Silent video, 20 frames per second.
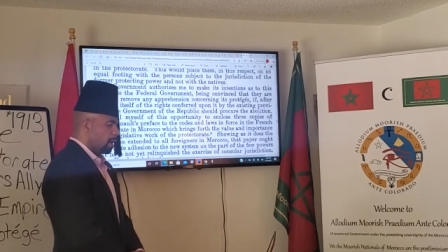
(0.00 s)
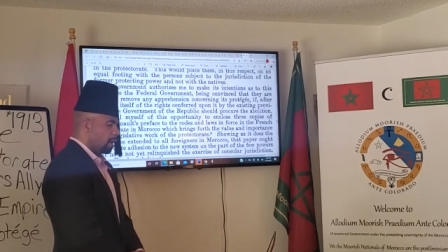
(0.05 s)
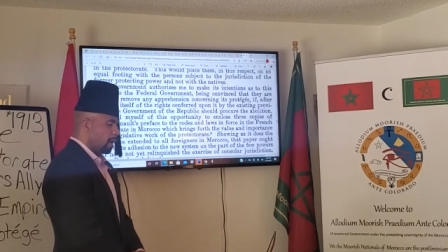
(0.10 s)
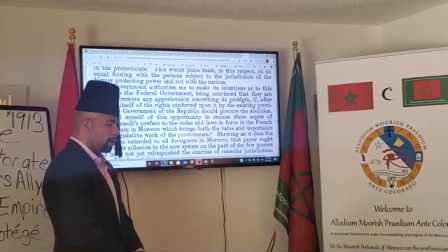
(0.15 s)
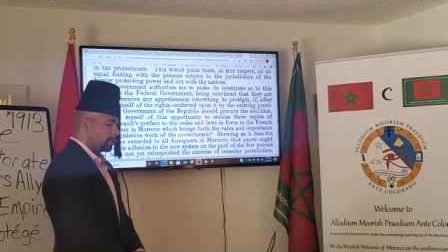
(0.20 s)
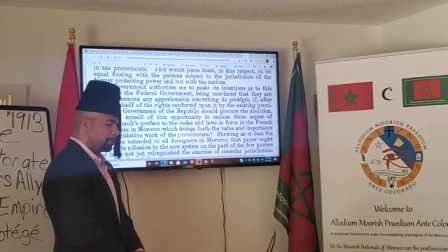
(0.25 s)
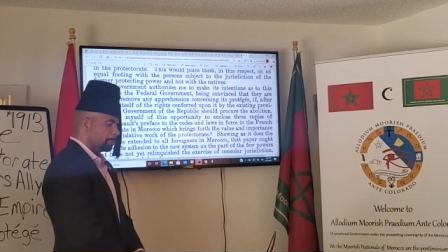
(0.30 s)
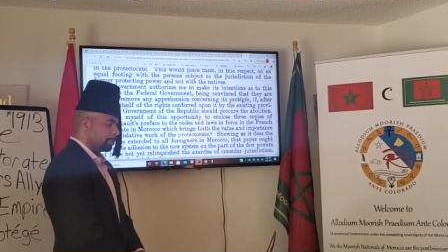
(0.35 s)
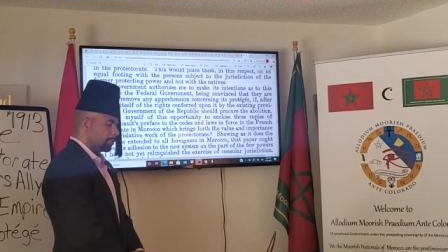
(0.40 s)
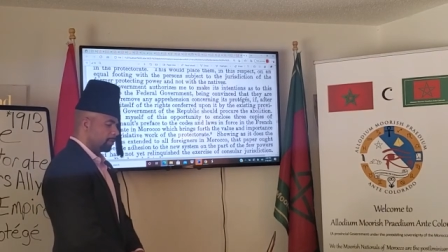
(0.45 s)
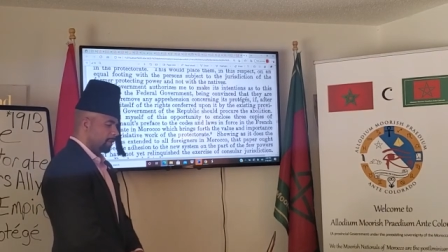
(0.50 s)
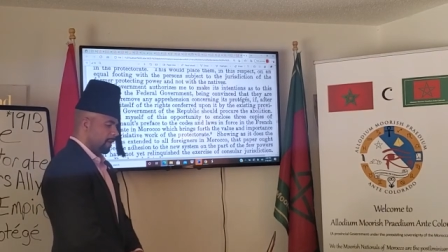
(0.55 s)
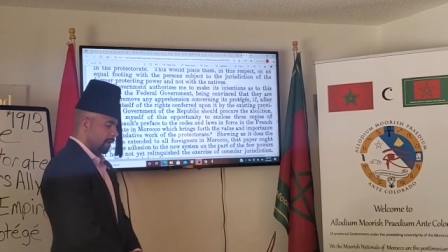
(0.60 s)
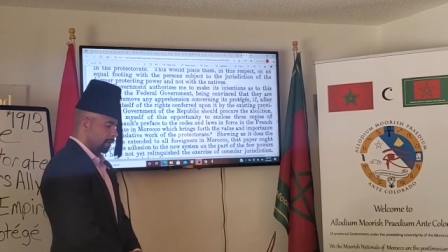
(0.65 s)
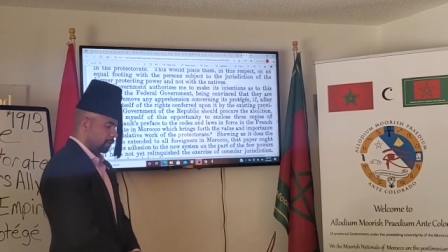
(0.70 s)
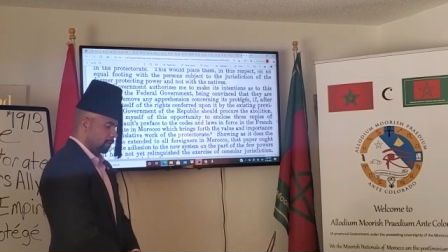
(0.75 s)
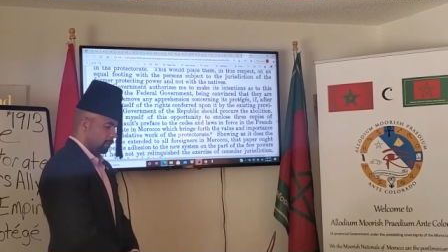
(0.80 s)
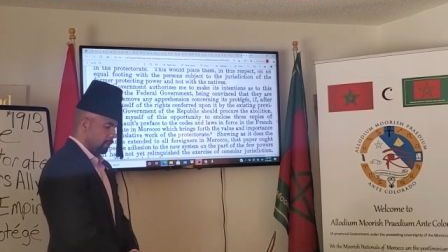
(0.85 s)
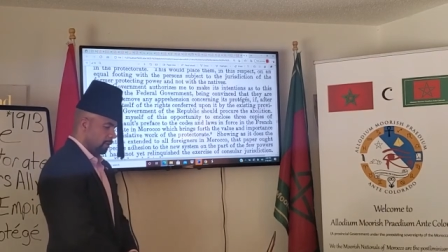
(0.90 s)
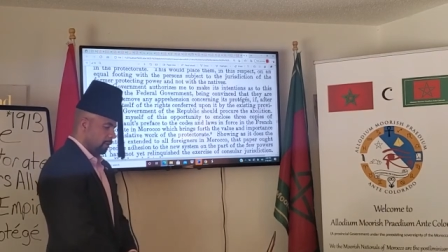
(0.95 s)
of the
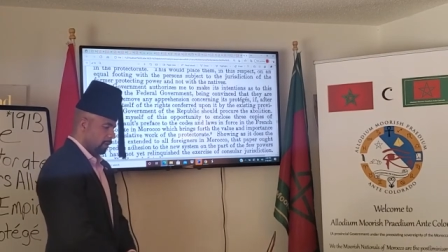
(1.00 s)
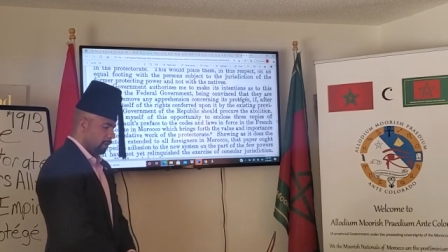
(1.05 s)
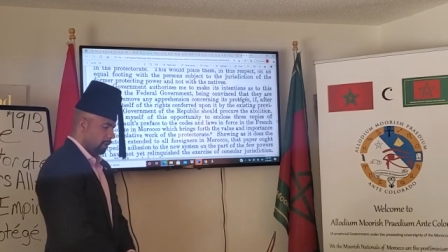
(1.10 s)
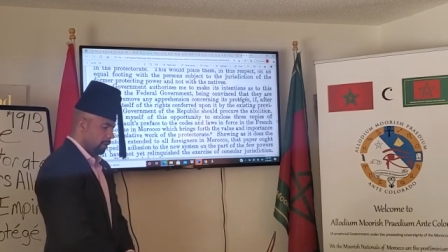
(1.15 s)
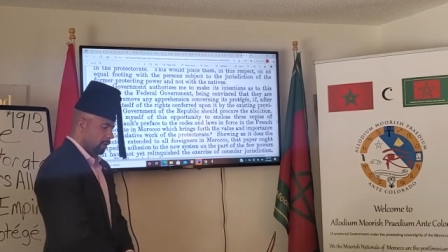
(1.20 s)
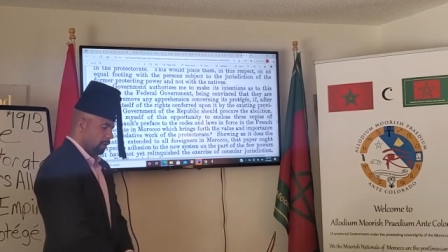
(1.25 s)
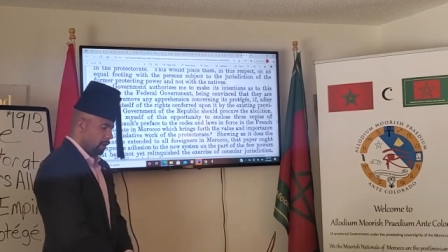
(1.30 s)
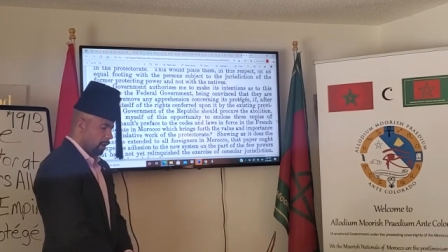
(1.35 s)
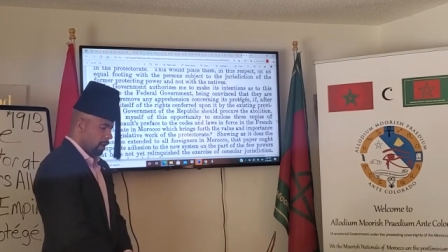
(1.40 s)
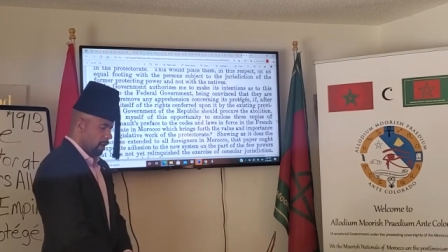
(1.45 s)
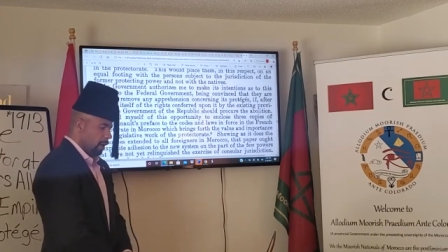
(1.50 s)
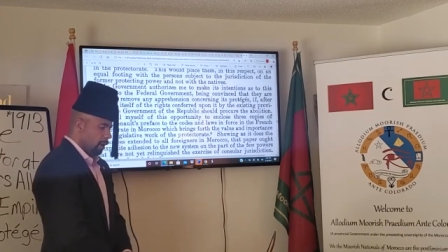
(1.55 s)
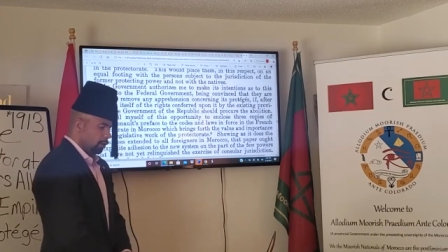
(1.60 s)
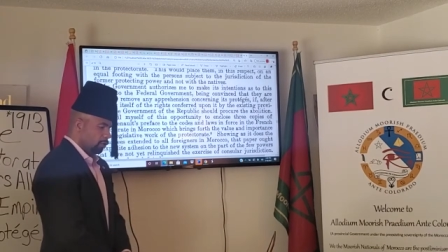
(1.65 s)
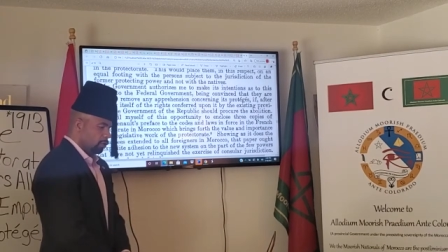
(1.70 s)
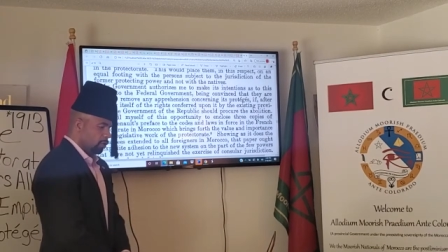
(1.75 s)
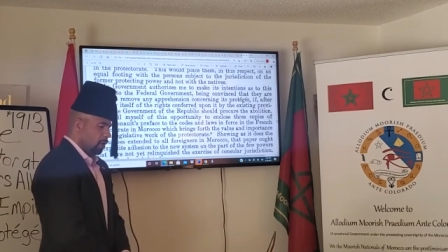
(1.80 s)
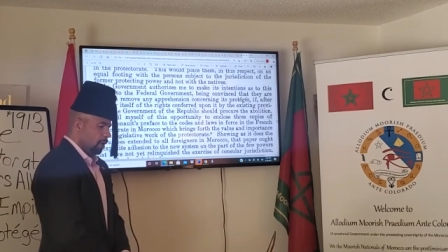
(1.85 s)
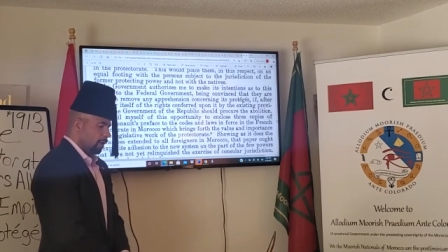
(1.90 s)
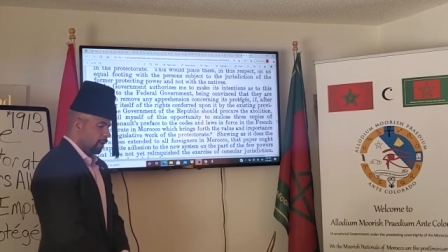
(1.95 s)
Protectorate,
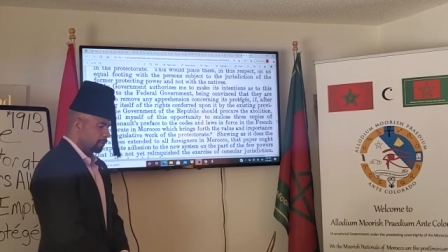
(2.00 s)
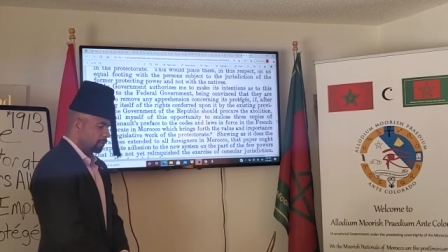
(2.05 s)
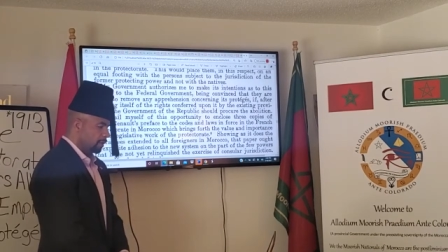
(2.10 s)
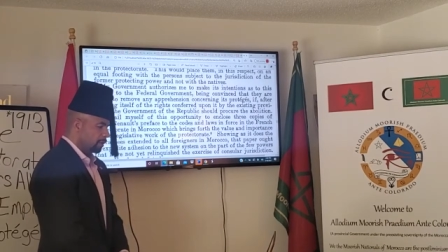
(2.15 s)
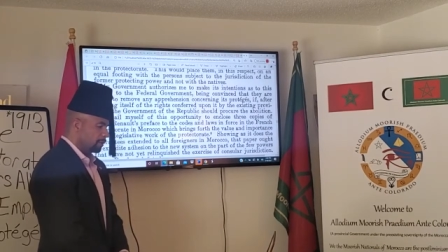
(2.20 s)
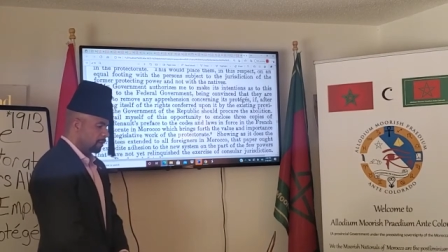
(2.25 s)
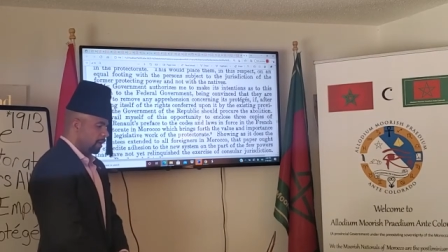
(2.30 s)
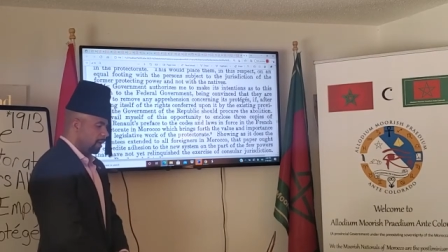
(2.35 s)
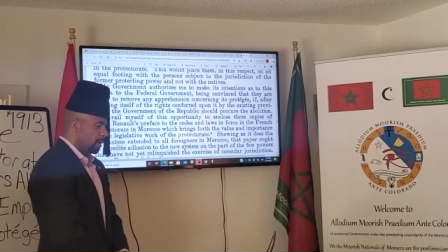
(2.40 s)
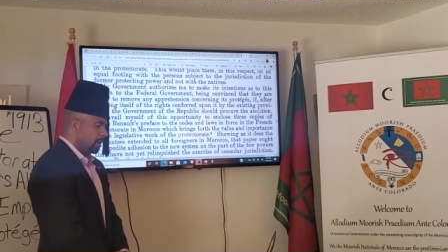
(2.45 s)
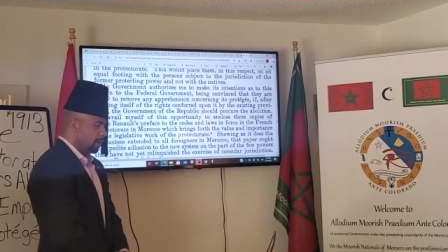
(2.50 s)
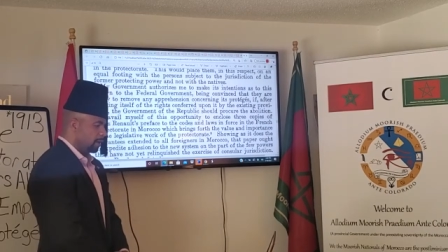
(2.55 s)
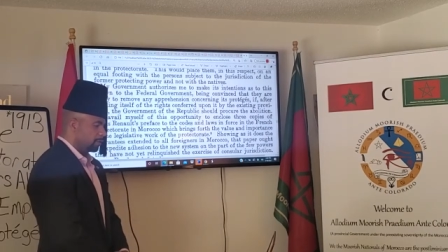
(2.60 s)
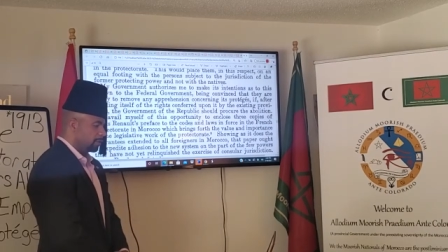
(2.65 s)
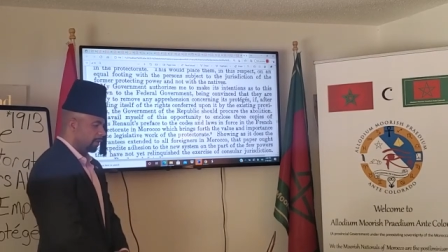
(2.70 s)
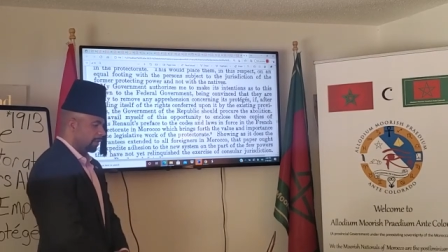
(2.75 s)
showing as it does the